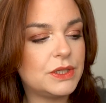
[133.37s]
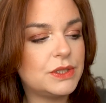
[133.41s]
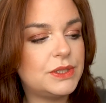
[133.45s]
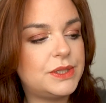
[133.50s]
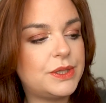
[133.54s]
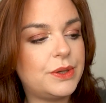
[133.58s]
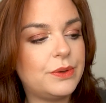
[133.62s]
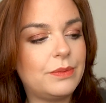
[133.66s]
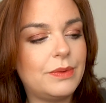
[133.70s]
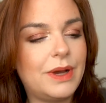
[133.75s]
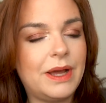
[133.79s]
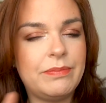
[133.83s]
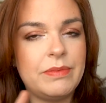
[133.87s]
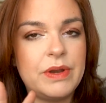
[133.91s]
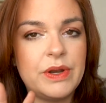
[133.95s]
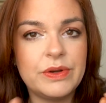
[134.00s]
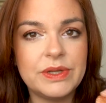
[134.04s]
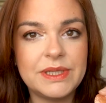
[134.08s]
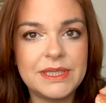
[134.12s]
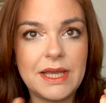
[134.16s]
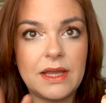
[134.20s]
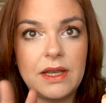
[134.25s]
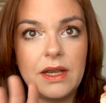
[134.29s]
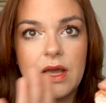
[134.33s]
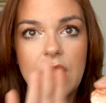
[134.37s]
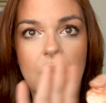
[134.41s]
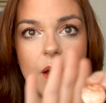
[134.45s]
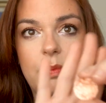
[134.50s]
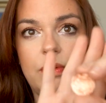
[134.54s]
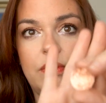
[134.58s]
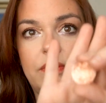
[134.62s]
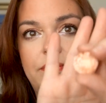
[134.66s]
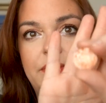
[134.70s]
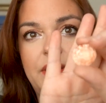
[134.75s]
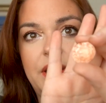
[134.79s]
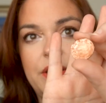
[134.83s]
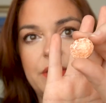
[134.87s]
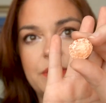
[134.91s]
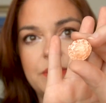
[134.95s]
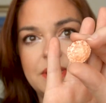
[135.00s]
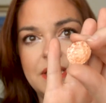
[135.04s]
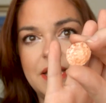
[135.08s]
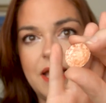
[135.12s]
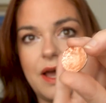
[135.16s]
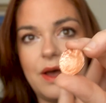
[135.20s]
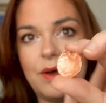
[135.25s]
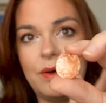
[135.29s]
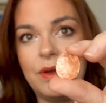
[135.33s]
So I've noticed that in a couple of videos
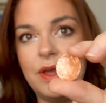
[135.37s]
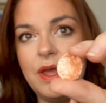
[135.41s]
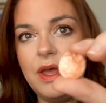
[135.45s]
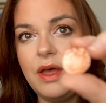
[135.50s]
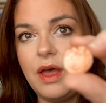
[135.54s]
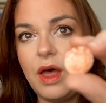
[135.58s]
now.